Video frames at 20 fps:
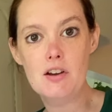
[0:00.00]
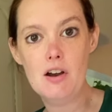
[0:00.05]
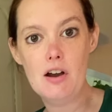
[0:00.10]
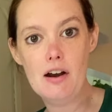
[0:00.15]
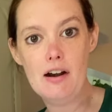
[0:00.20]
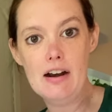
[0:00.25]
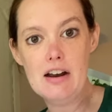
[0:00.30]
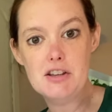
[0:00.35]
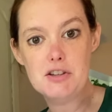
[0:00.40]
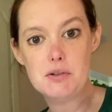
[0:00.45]

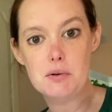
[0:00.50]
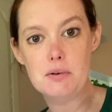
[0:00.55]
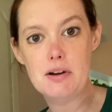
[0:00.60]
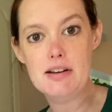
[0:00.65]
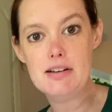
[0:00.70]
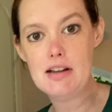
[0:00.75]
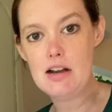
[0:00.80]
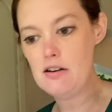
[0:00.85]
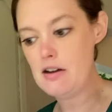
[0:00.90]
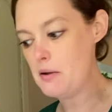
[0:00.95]
All right, so
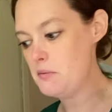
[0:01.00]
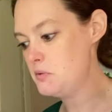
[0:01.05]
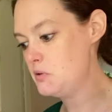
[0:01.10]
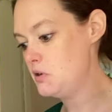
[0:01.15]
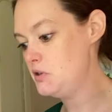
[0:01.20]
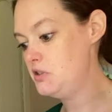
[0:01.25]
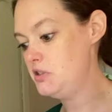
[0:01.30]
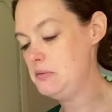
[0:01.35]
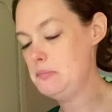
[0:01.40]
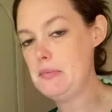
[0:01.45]
right now I'm
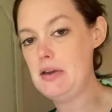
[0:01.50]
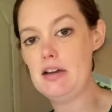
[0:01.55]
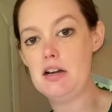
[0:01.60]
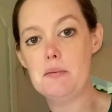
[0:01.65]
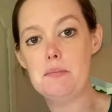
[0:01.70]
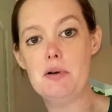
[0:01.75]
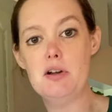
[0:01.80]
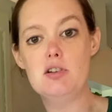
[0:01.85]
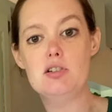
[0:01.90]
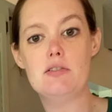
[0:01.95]
going to make
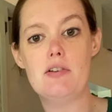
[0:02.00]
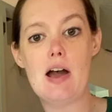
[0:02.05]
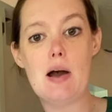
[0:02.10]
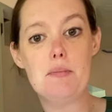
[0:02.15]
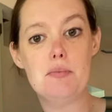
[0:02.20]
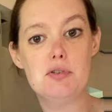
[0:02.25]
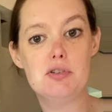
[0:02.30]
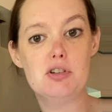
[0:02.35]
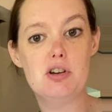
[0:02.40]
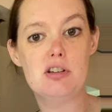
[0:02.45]
a bunch of
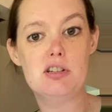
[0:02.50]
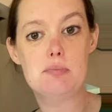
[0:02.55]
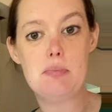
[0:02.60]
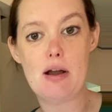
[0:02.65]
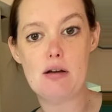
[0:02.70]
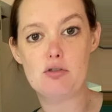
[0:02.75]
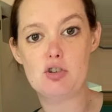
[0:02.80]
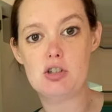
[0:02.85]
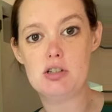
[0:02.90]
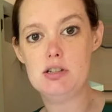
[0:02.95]
applesauce
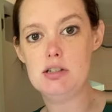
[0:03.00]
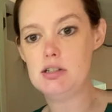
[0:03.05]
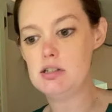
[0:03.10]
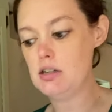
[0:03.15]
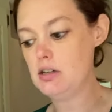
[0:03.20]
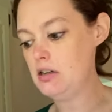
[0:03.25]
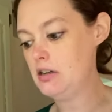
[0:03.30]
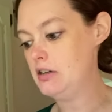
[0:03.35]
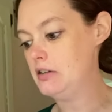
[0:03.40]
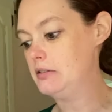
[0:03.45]
pouches
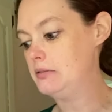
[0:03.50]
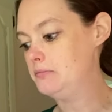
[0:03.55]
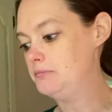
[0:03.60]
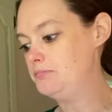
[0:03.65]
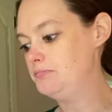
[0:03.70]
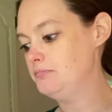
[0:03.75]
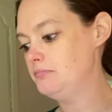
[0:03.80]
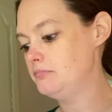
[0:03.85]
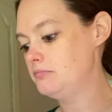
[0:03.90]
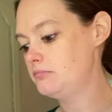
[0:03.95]

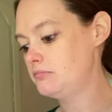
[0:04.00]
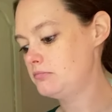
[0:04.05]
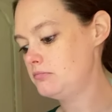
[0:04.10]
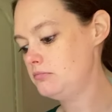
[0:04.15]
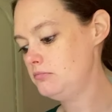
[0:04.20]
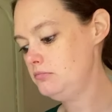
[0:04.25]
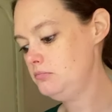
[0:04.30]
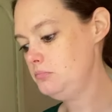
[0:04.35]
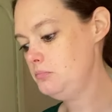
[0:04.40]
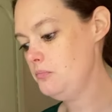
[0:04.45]

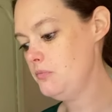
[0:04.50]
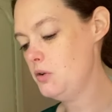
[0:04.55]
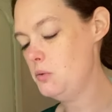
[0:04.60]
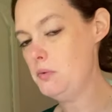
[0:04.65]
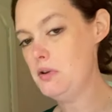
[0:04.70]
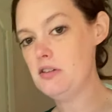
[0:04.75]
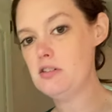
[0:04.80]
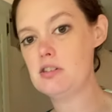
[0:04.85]
with